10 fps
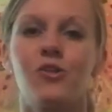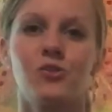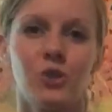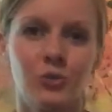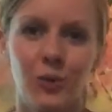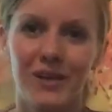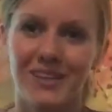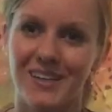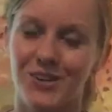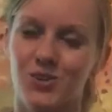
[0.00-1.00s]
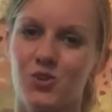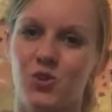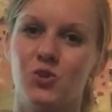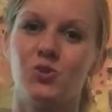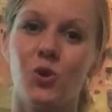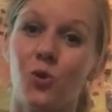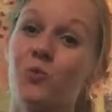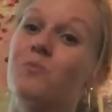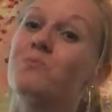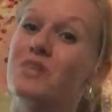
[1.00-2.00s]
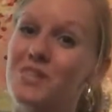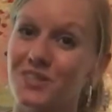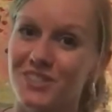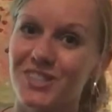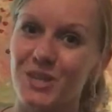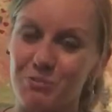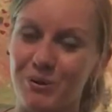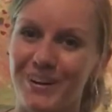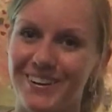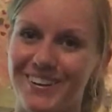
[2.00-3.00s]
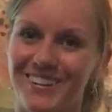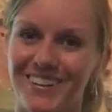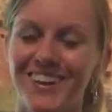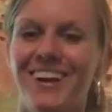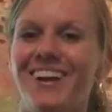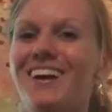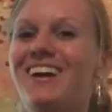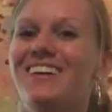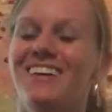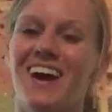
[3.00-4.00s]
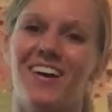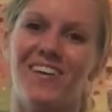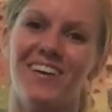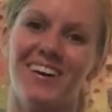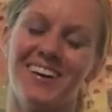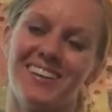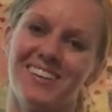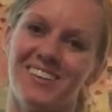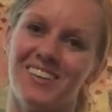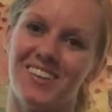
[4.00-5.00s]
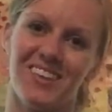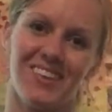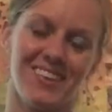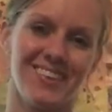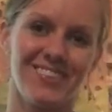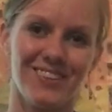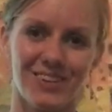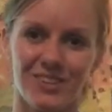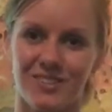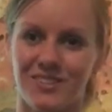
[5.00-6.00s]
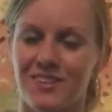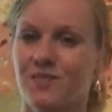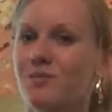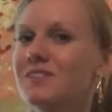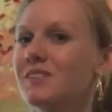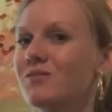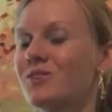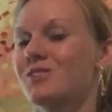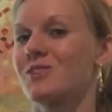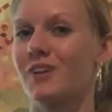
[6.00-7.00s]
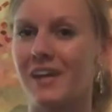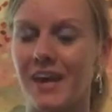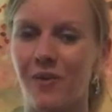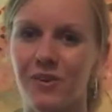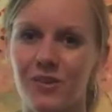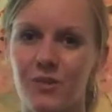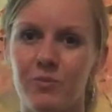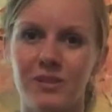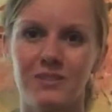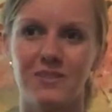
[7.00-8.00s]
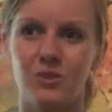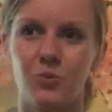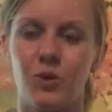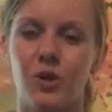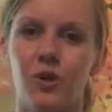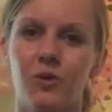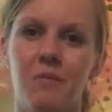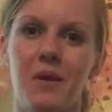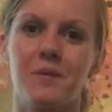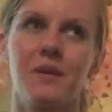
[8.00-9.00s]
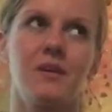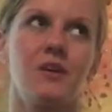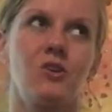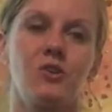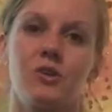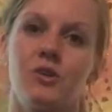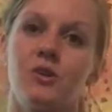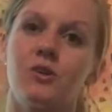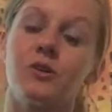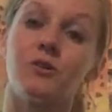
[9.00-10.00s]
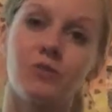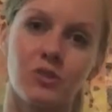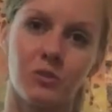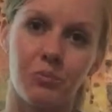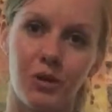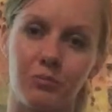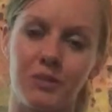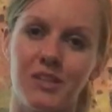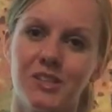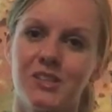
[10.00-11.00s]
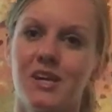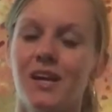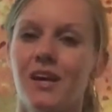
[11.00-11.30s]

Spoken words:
Third one is don't be cheap. Now, especially if you're starting out in the business world, maybe you're in your first apartment,